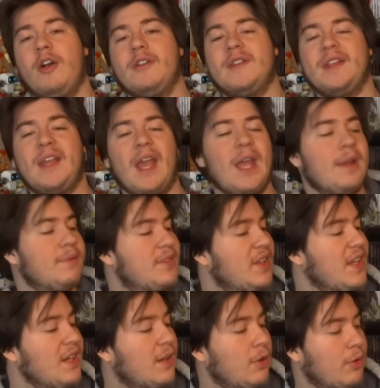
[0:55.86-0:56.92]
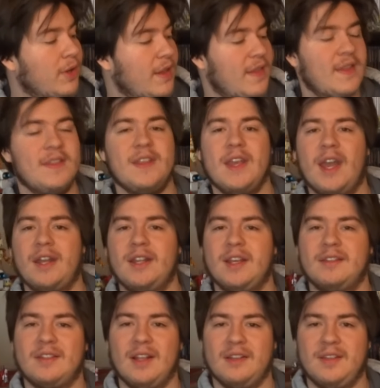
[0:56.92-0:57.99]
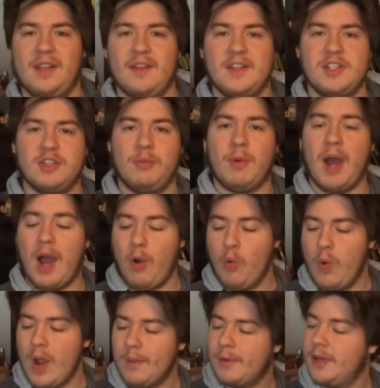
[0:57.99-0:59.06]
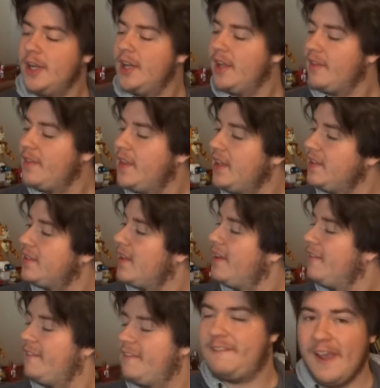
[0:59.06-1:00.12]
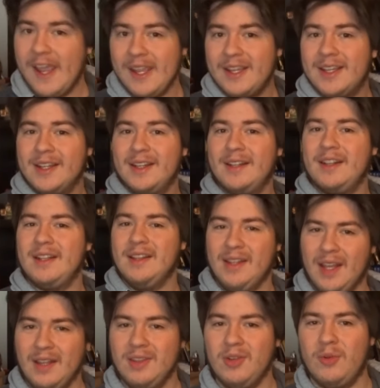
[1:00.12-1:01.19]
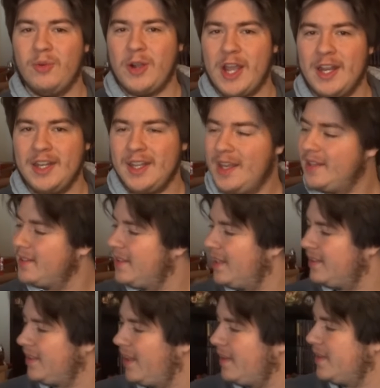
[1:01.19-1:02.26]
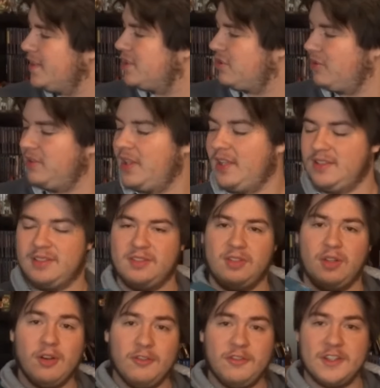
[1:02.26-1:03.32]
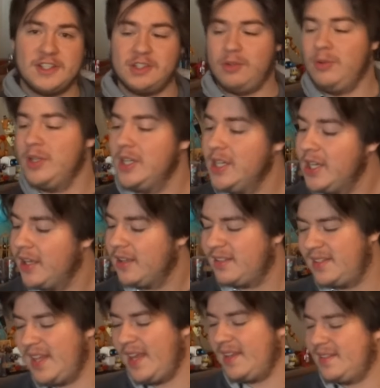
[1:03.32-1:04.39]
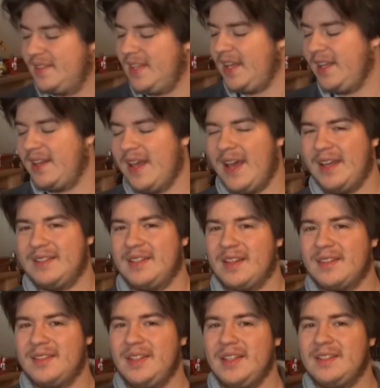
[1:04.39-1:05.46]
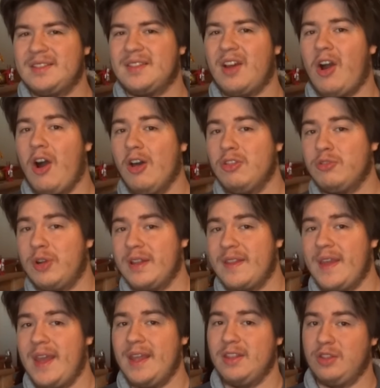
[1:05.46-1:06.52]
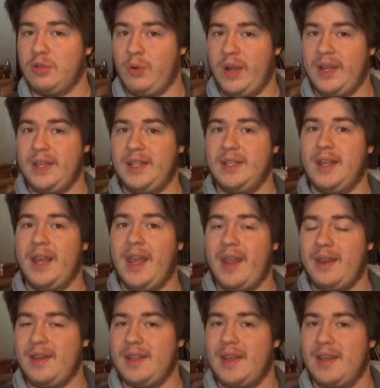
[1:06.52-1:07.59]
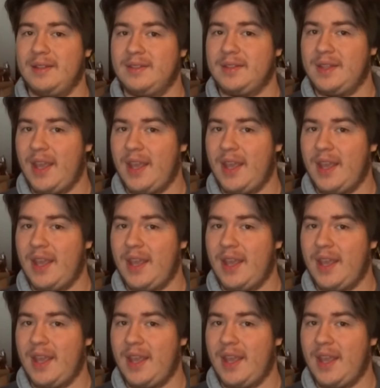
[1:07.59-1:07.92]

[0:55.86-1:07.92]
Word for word: are the games included in the N E S Classic Edition. However, this fake Nintendo N E S Classic Edition that's not official says that it has six hundred twenty N E S